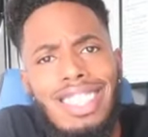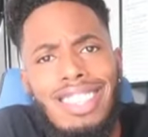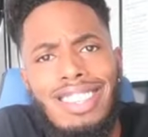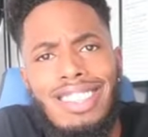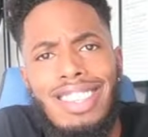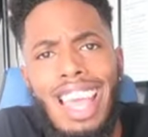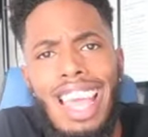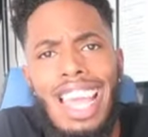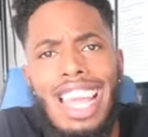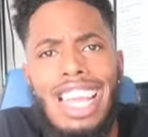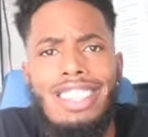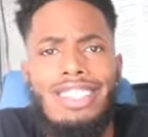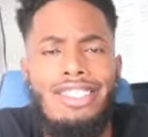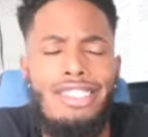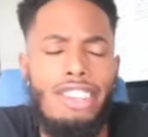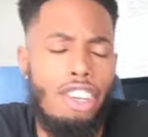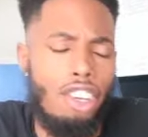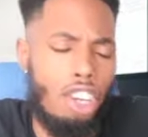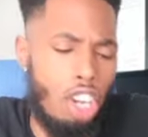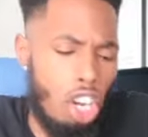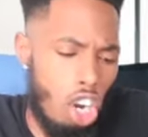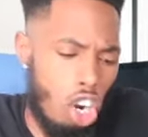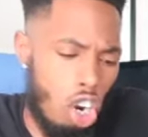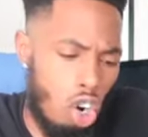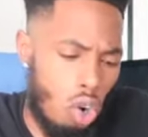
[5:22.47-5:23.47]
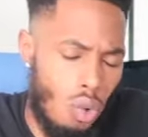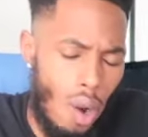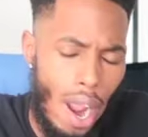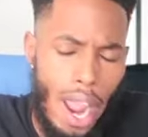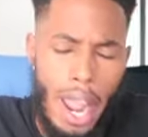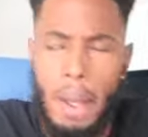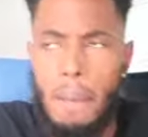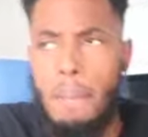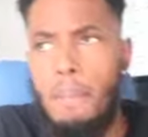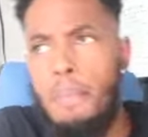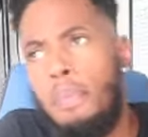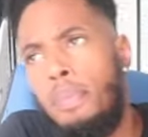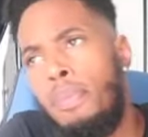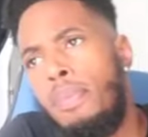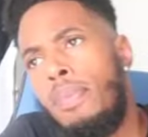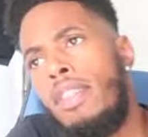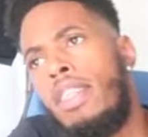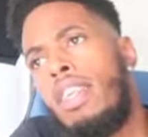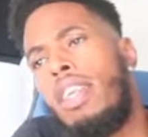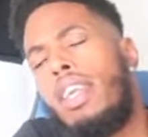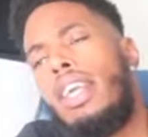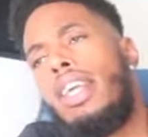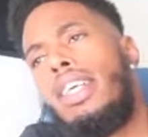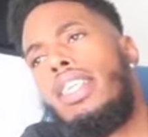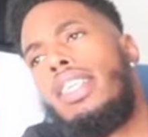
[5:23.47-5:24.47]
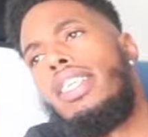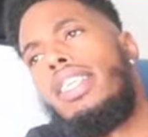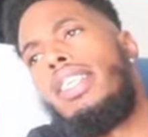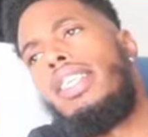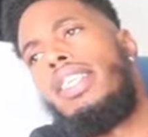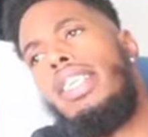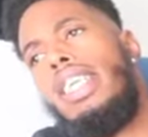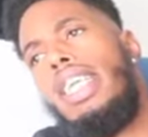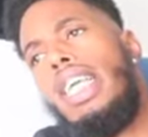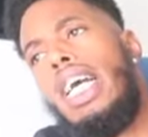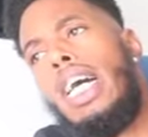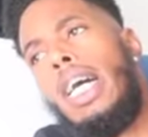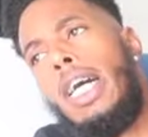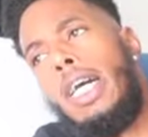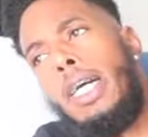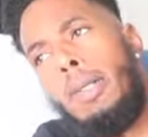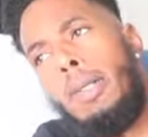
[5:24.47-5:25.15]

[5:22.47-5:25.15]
just say it's a girl, right? She,